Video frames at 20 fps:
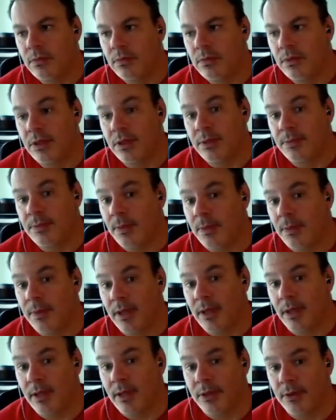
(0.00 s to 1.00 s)
he is
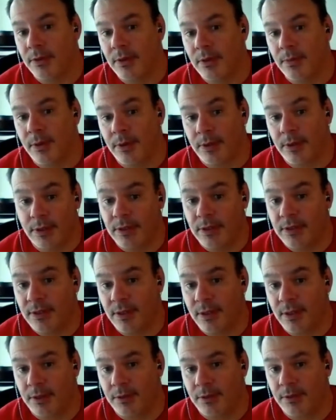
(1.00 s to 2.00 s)
accurate
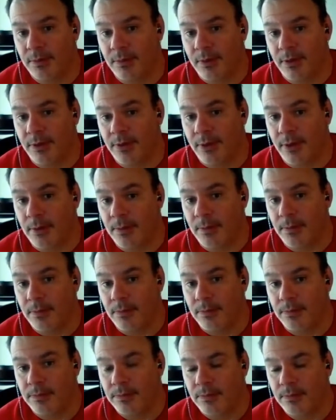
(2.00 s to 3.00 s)
about that,
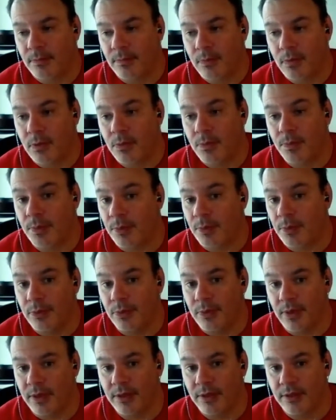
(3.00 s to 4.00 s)
but who
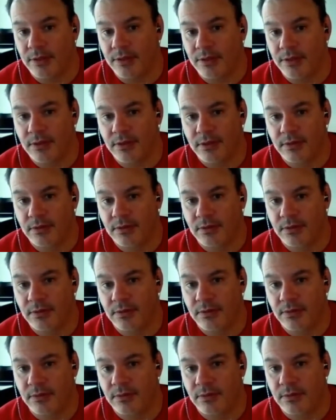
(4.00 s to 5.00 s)
cares,
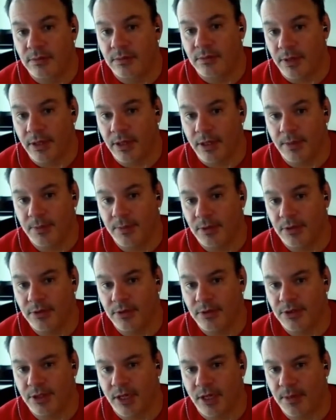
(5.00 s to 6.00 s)
right? I mean, those
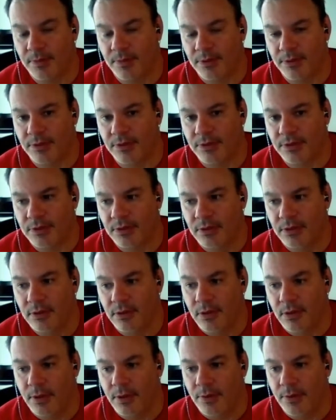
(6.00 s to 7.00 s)
chapters,
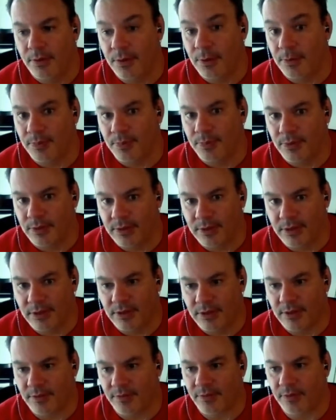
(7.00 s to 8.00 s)
the
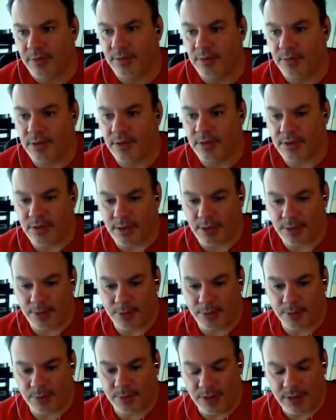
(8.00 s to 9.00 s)
brilliance of them is that
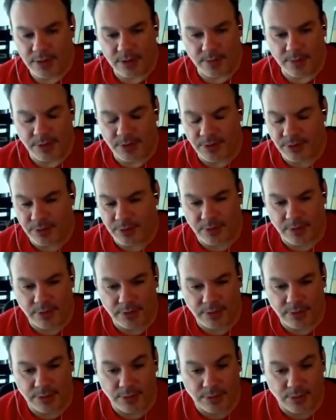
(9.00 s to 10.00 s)
you read them and
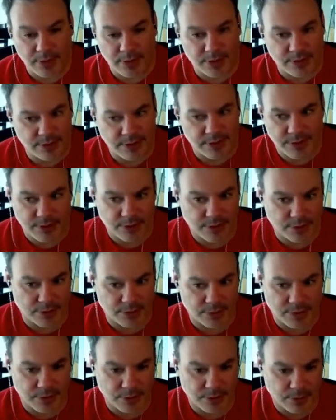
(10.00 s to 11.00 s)
you're like, this is so
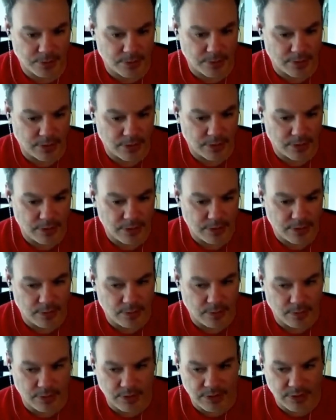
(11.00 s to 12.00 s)
stupid.
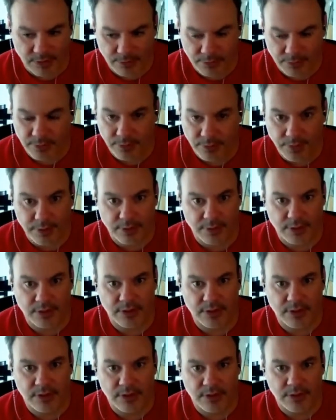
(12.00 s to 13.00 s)
What is the point of
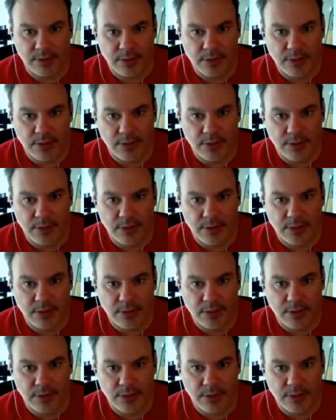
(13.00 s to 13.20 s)
this?